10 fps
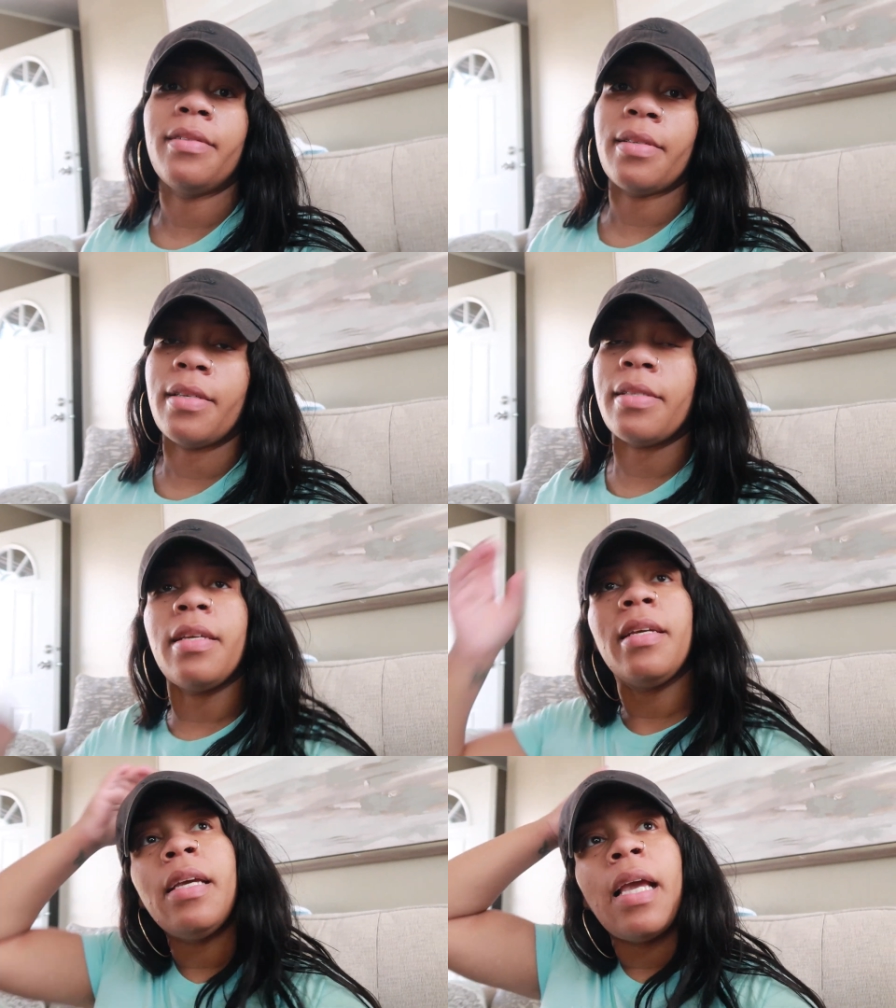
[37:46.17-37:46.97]
Cause
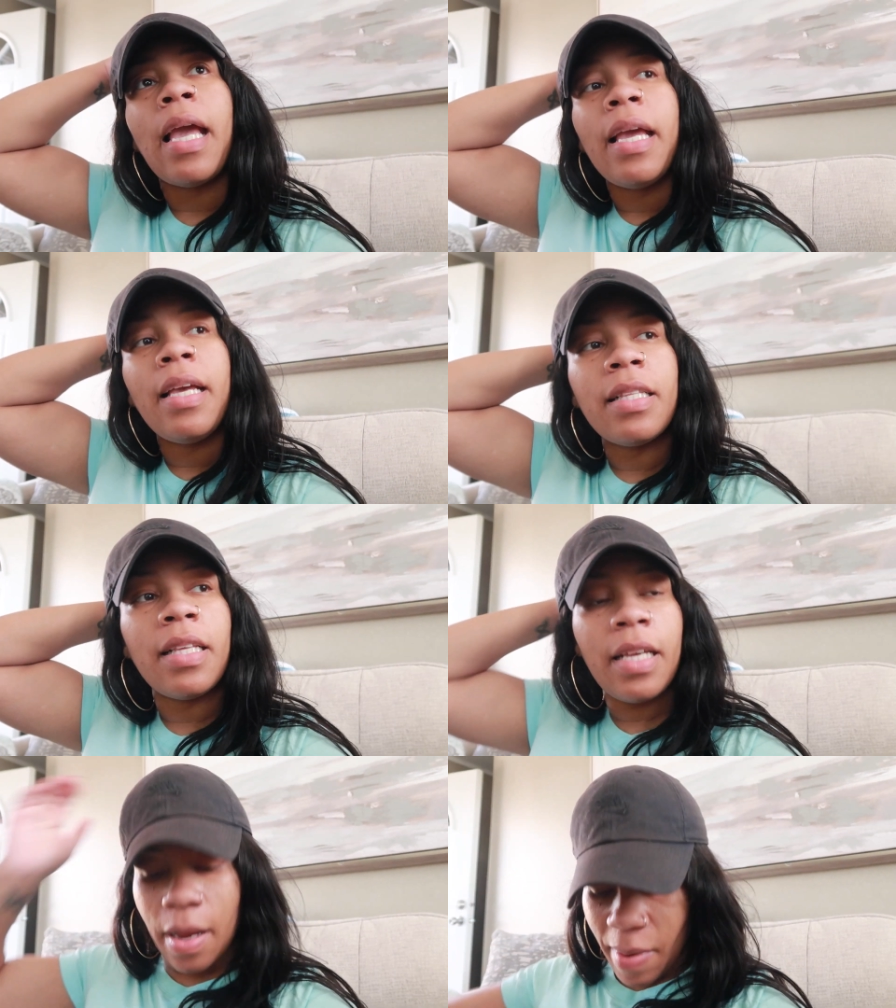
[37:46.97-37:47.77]
he ate
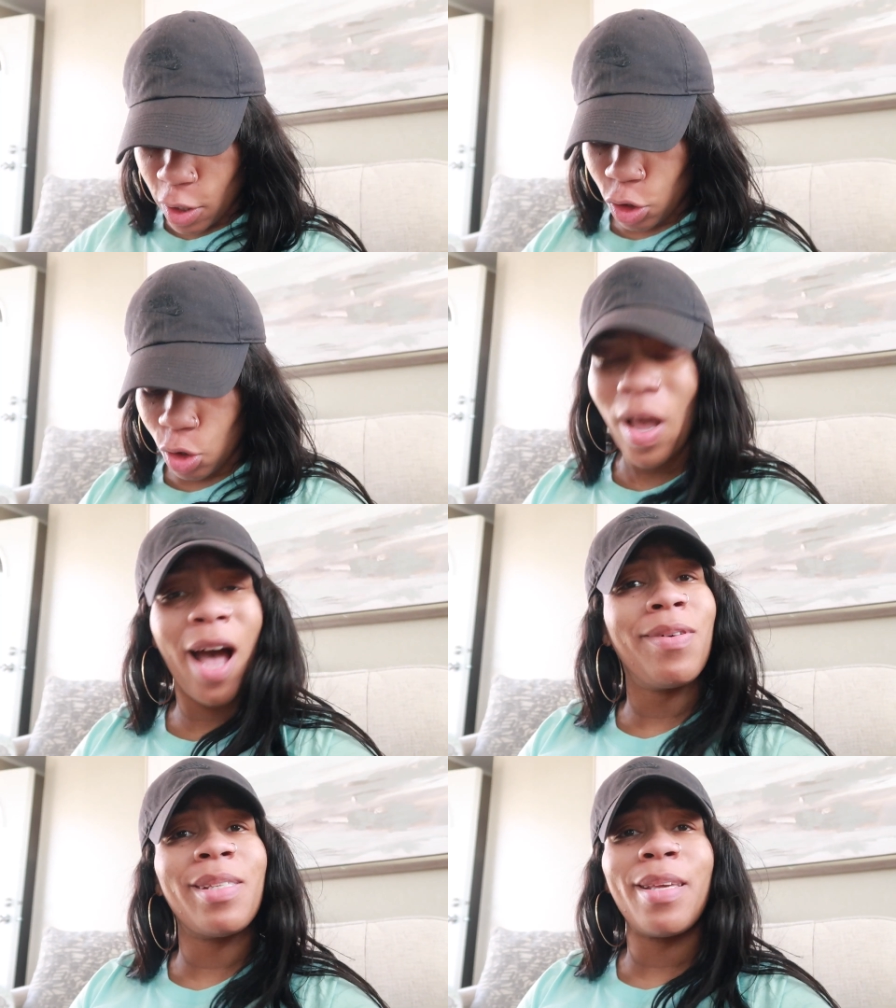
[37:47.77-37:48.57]
in about two
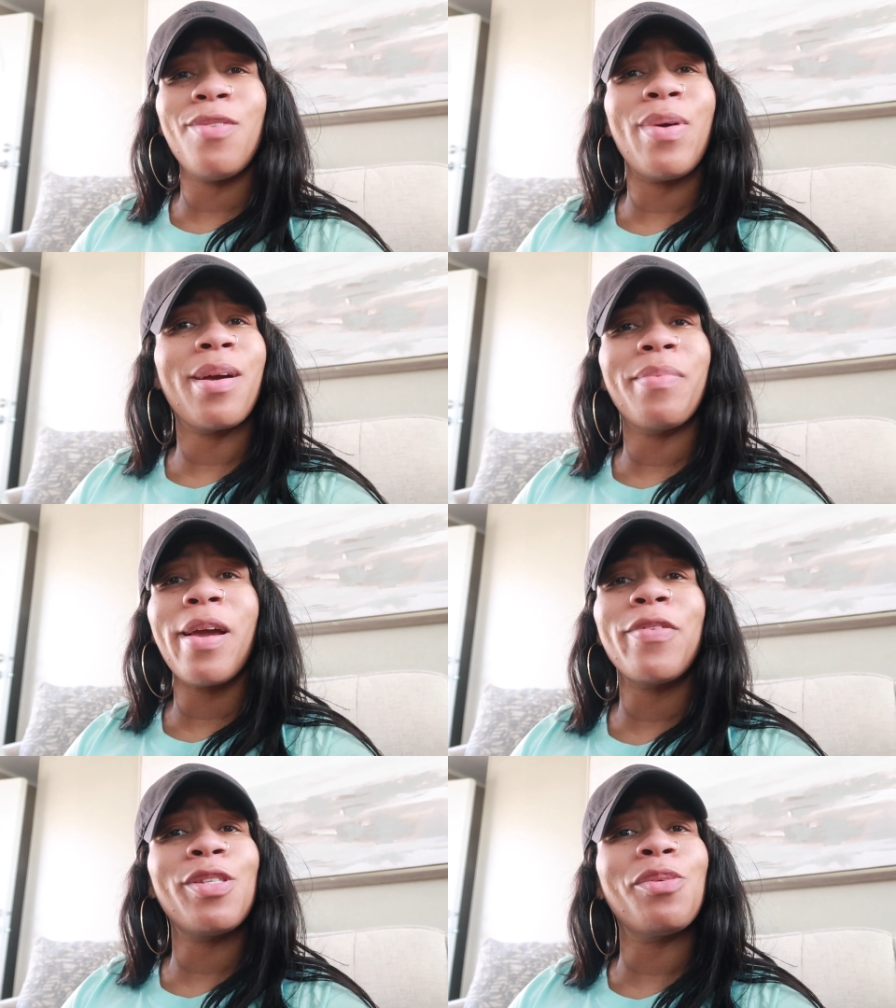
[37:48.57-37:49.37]
hours and he wake up
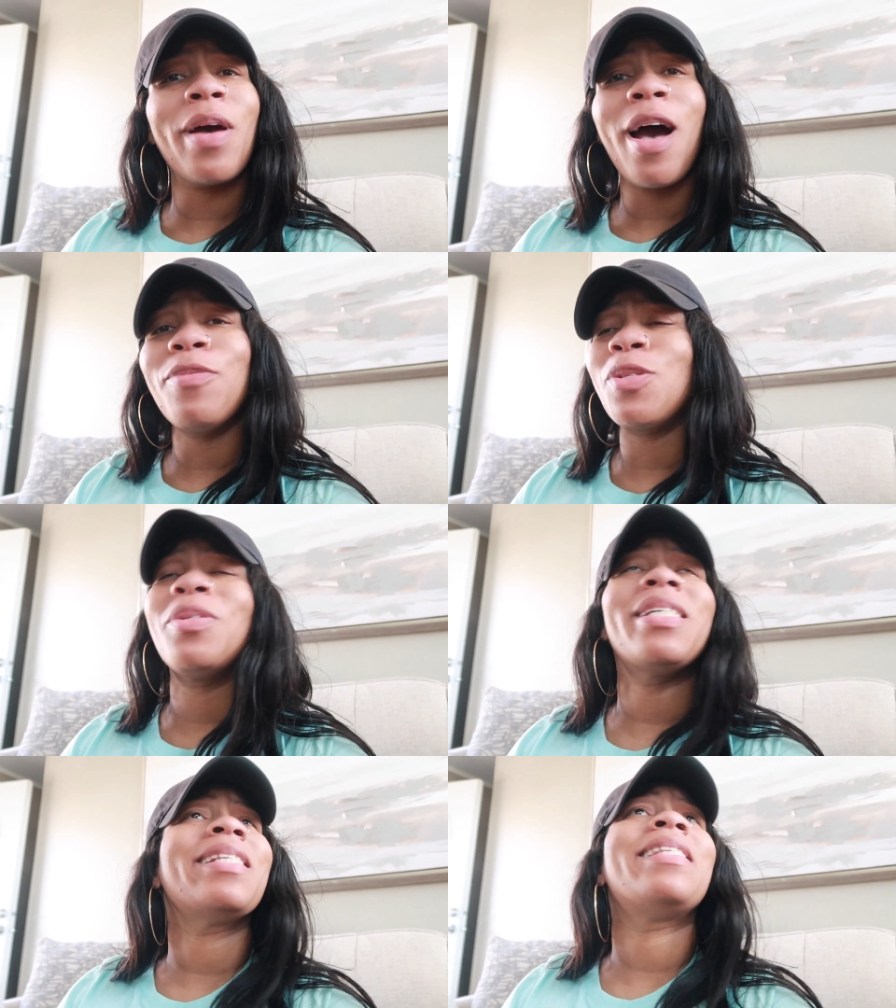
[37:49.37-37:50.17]
every two hours
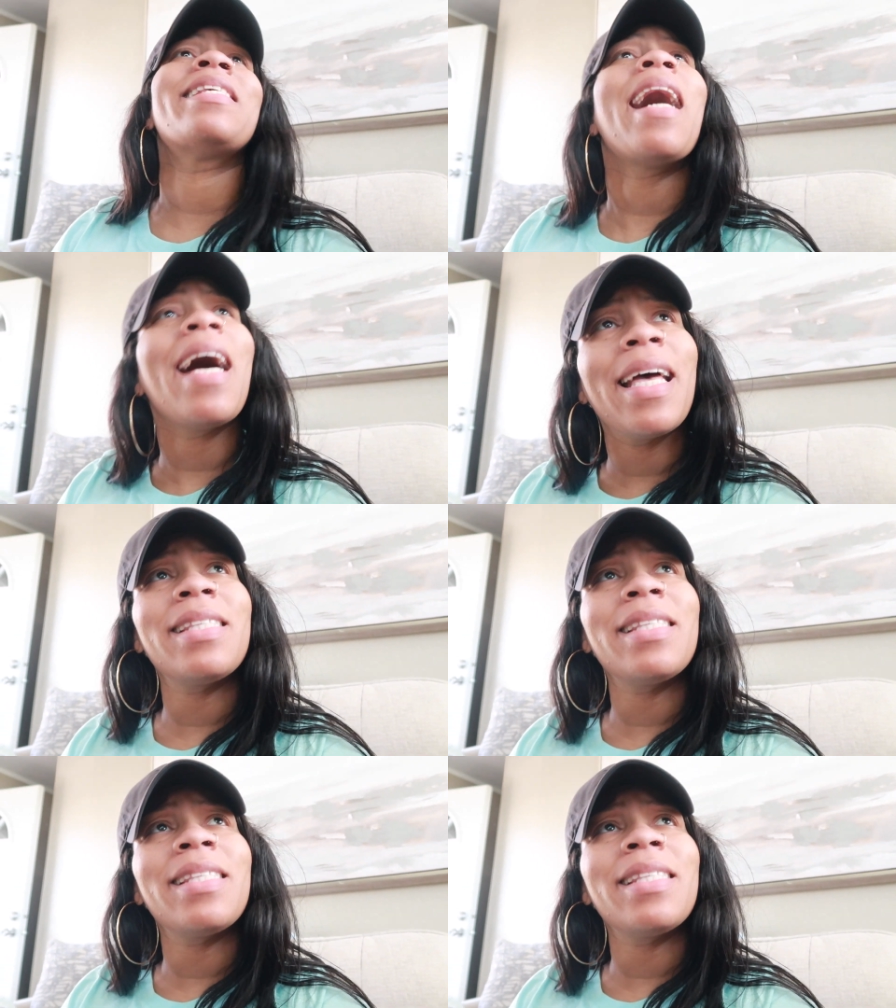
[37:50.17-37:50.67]
on the dot,